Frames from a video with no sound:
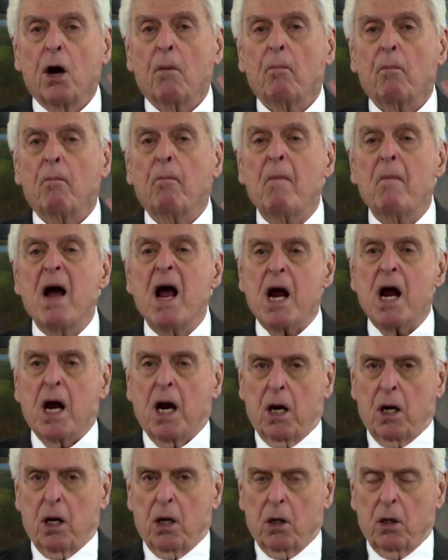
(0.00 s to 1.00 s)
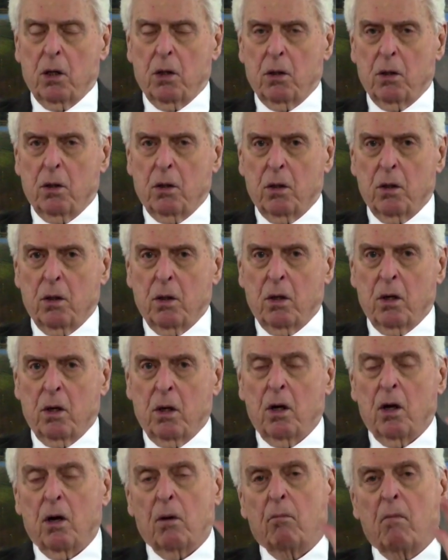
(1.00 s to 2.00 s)
may
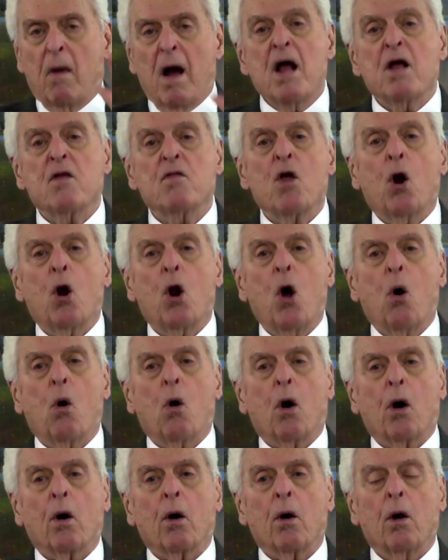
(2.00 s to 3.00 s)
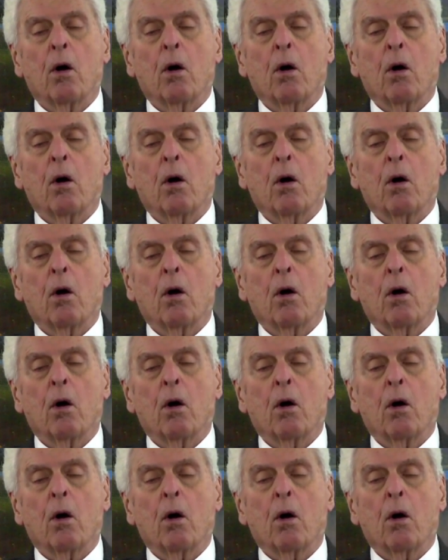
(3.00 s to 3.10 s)
the Lord,